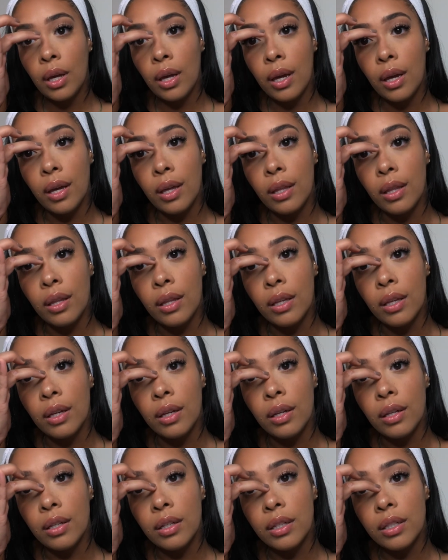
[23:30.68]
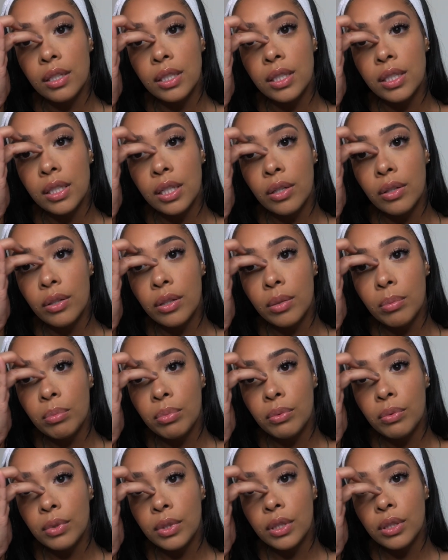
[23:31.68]
and then down the
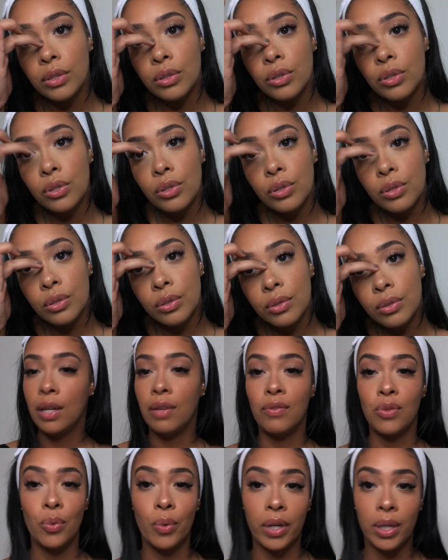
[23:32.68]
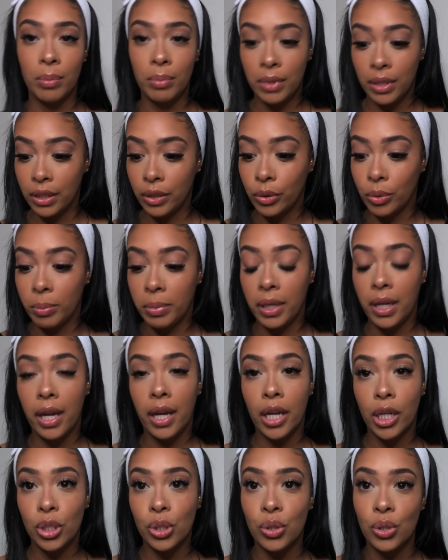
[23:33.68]
bridge. If you want to be a little bit
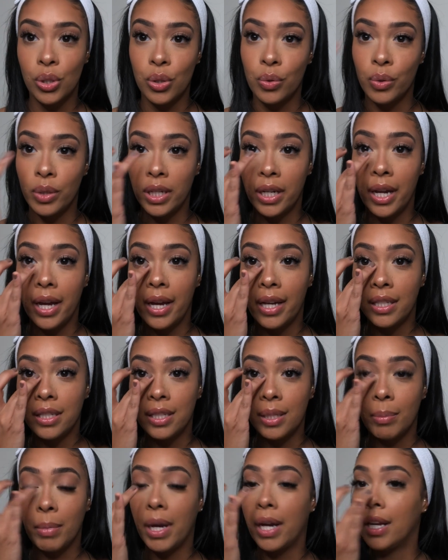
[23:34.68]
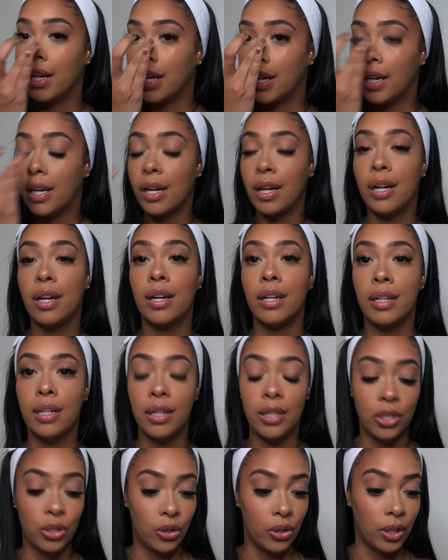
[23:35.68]
extra, you can add some highlight on
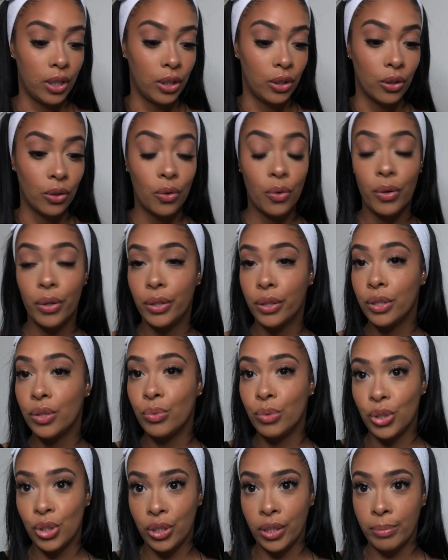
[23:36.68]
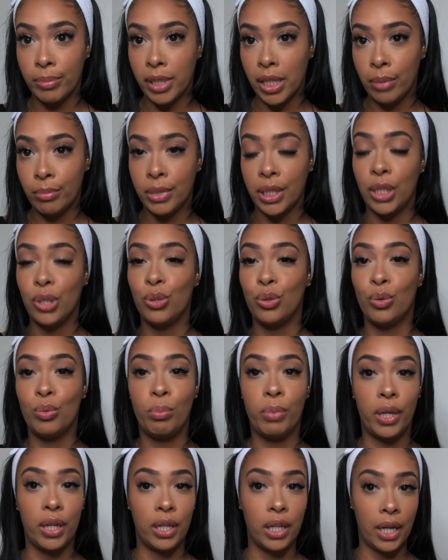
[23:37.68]
your inner corners, which sometimes I do,
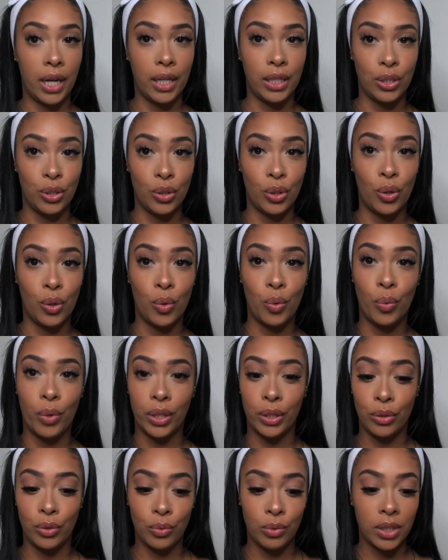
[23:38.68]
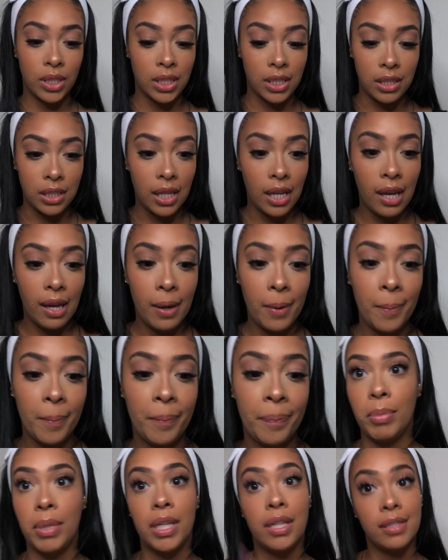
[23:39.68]
but I don't want to do it today.
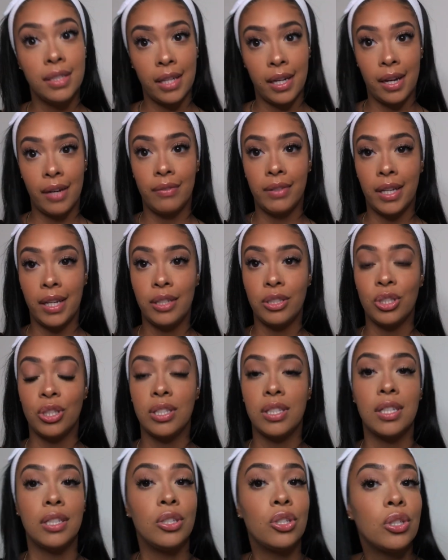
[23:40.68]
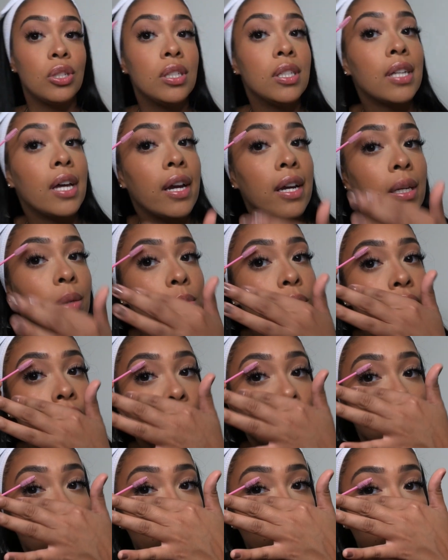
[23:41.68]
Because I have lash extensions, I am
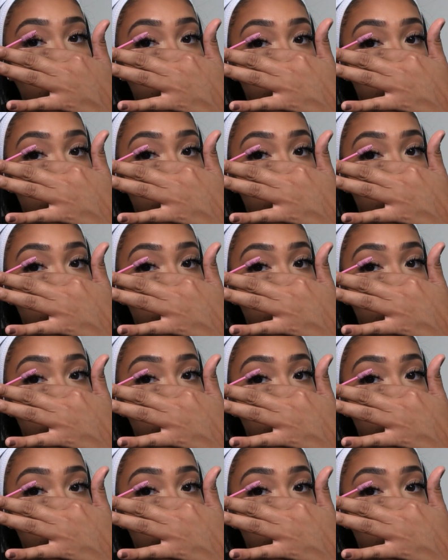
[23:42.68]
just going